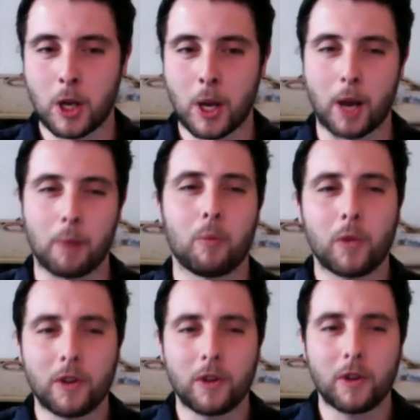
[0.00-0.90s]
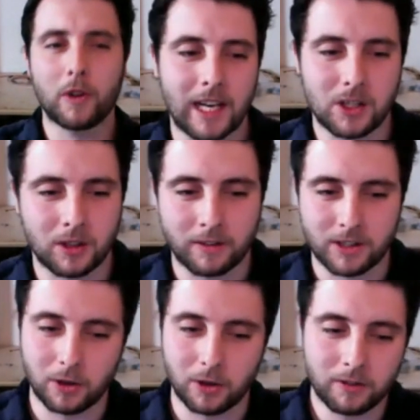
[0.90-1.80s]
Um, with with the
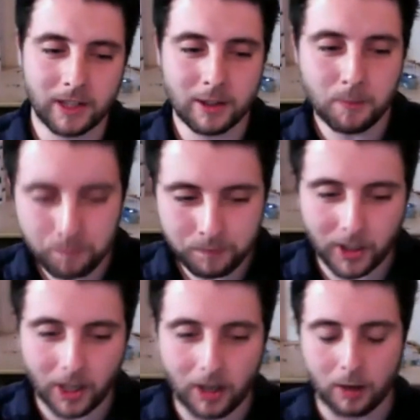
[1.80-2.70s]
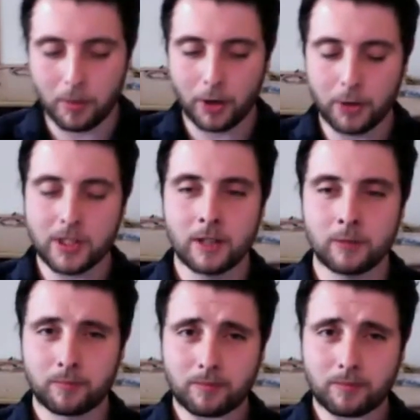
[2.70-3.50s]
astrophotography uh, mode.